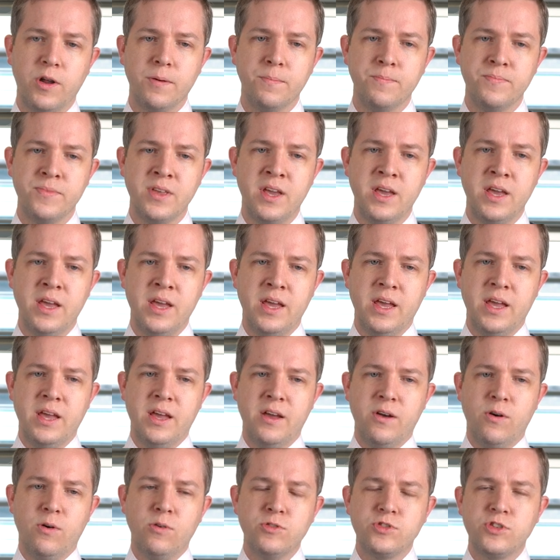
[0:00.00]
one.
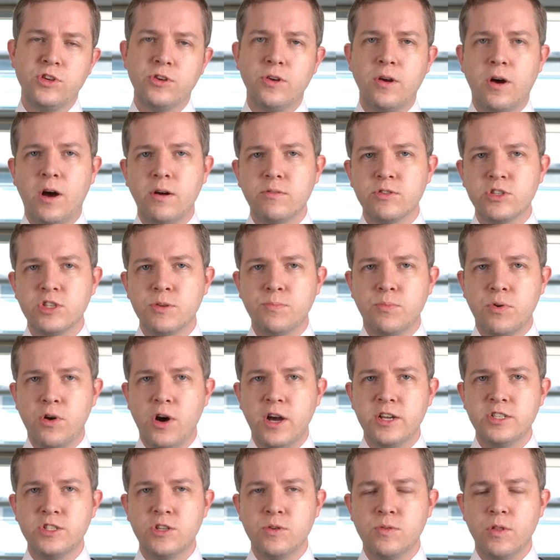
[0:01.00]
Also, I was
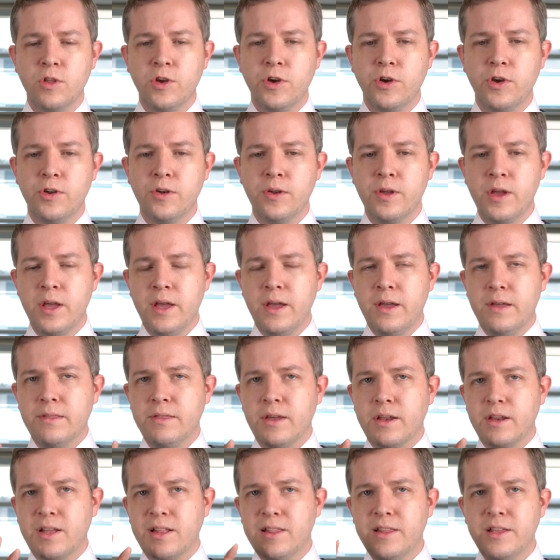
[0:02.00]
surprised to learn
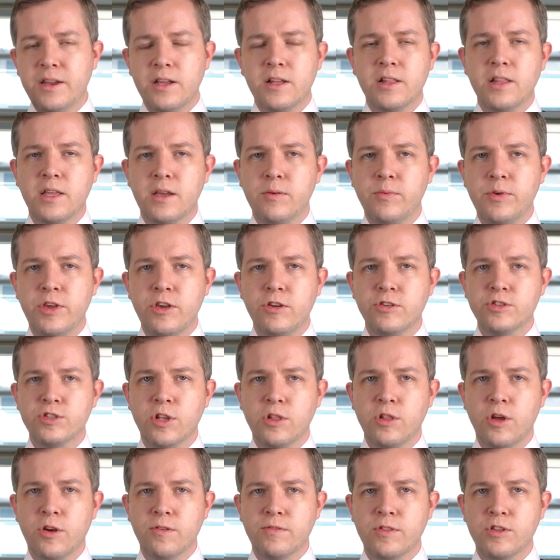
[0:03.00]
that clinically we use
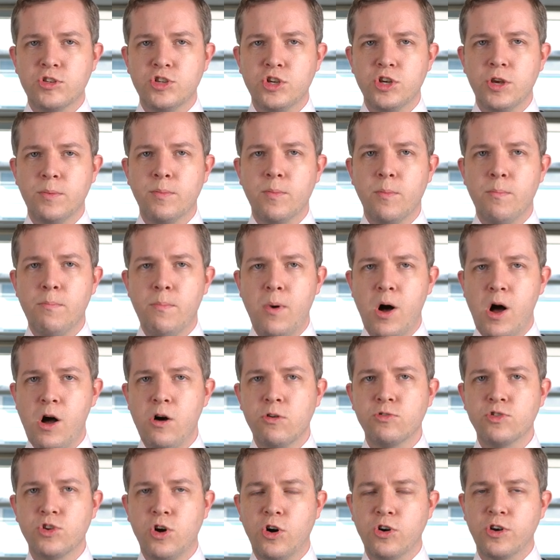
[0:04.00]
a lot of the term
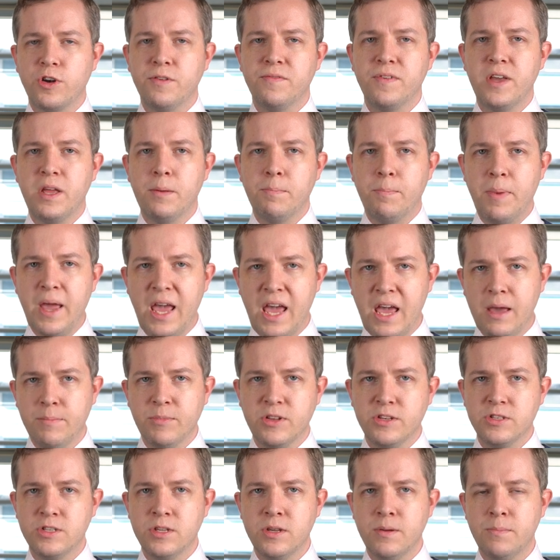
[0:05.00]
mild cognitive
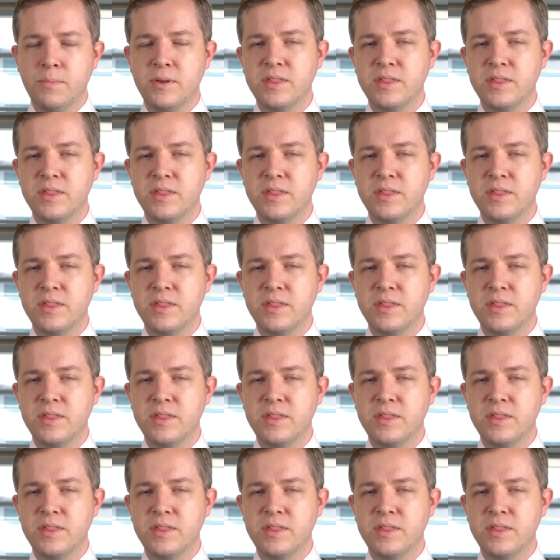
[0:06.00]
impairment,